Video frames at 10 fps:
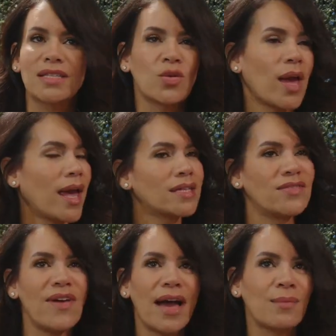It's okay.
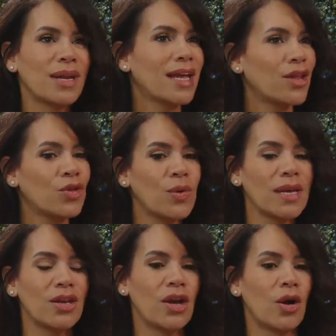It's fine. I'm going to get through
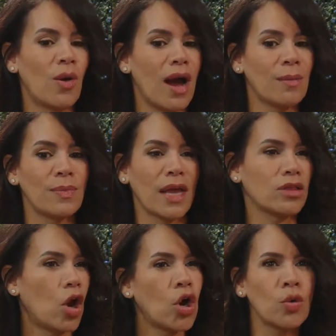it. You know, I'm um, like
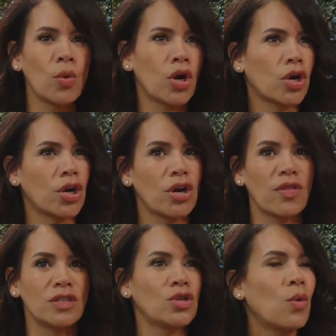the hard worker,
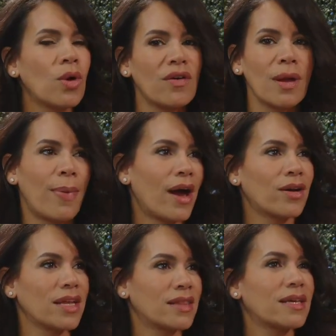the don't worry
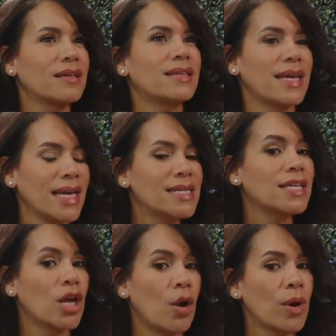about it, the, the
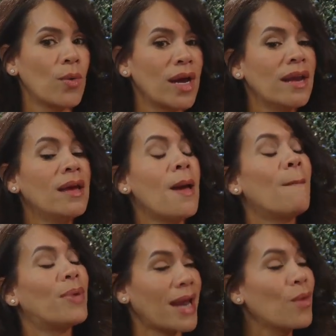easygoing one,
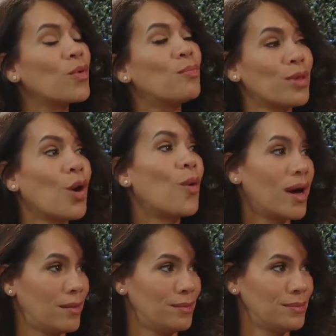but I would blow
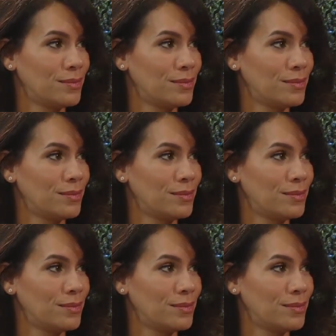up.